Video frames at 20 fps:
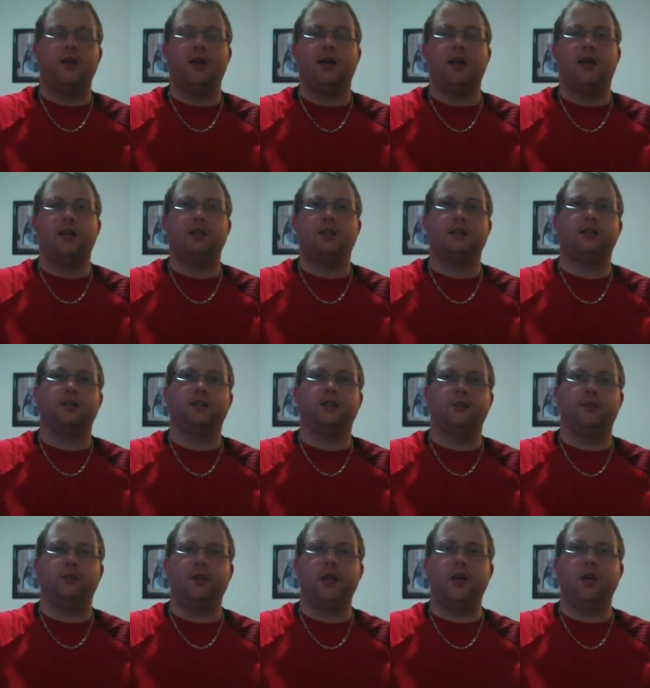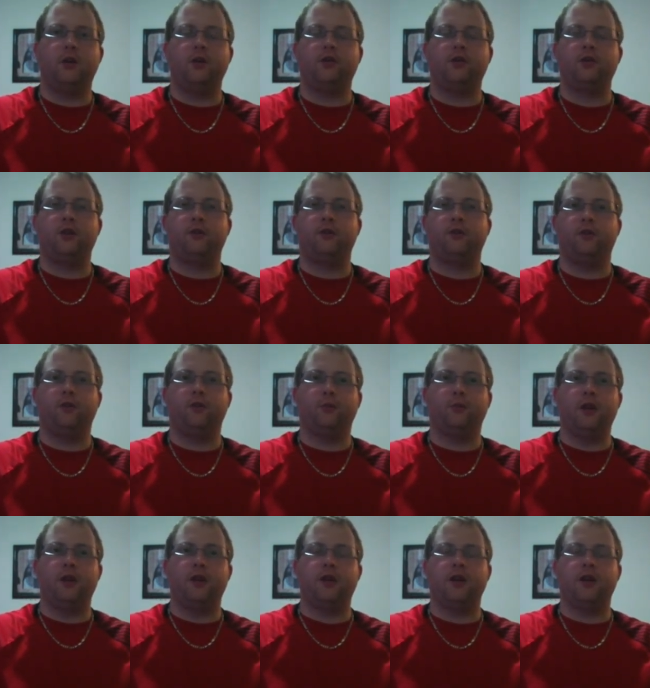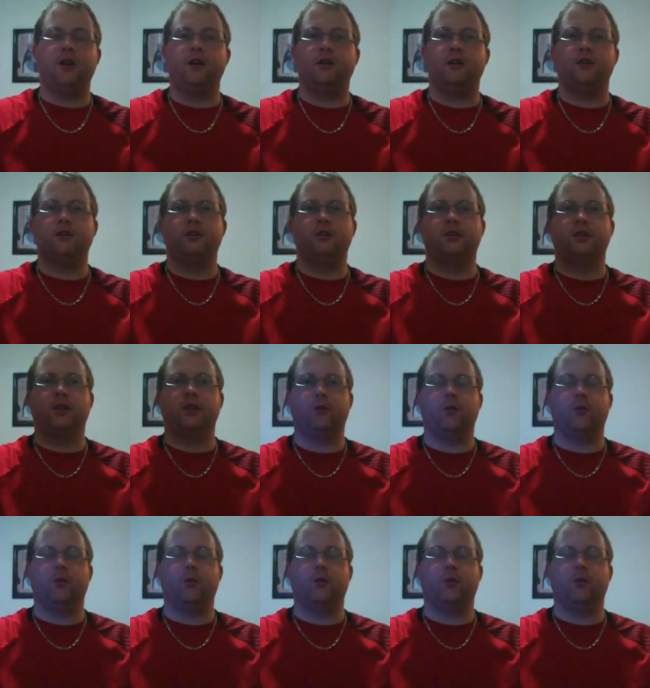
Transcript: Uh, this is a video entry for Brandonian's